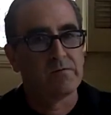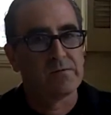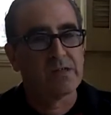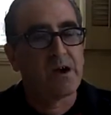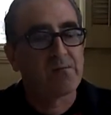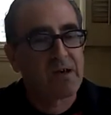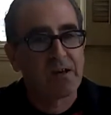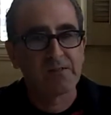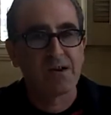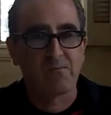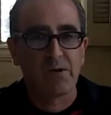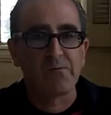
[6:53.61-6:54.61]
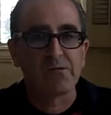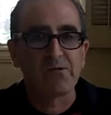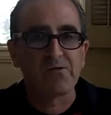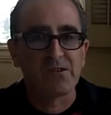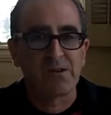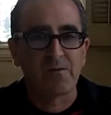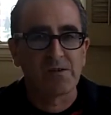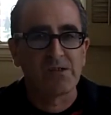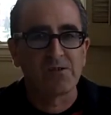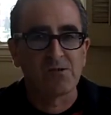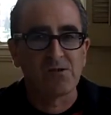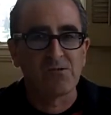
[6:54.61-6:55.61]
Now, if that's not a revolutionary
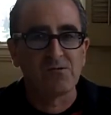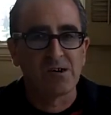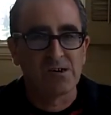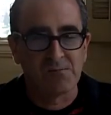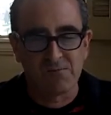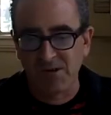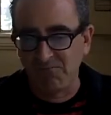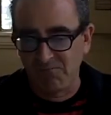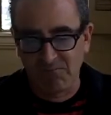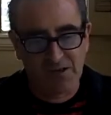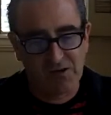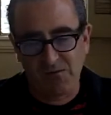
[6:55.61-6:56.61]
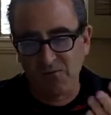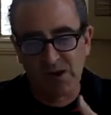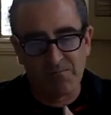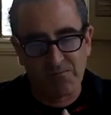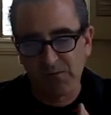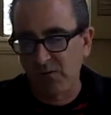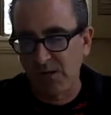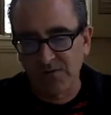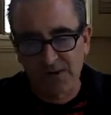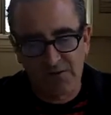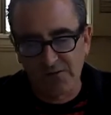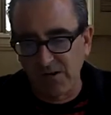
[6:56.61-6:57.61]
thing to do, and one of the great 20th
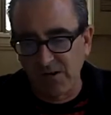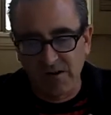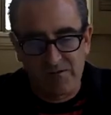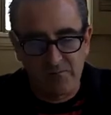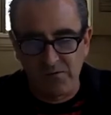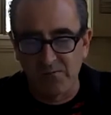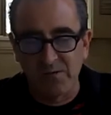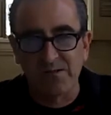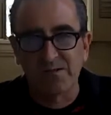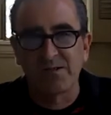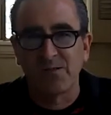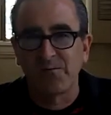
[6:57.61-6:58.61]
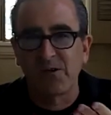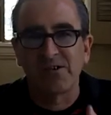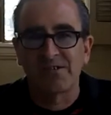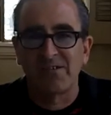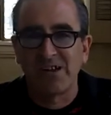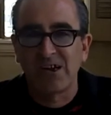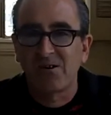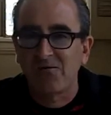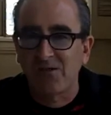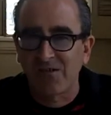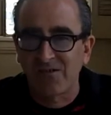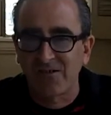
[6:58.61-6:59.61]
century art movements to focus on the
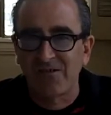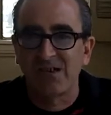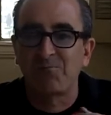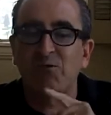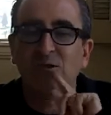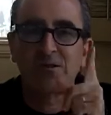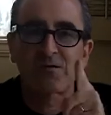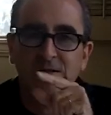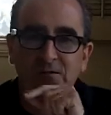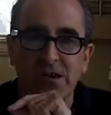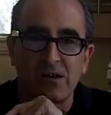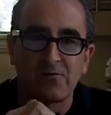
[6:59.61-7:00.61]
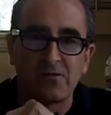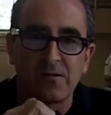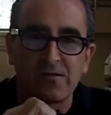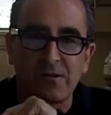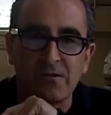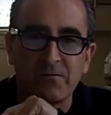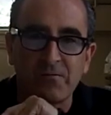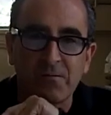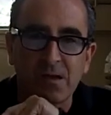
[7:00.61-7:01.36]
hairdresser, the importance of the hairdresser,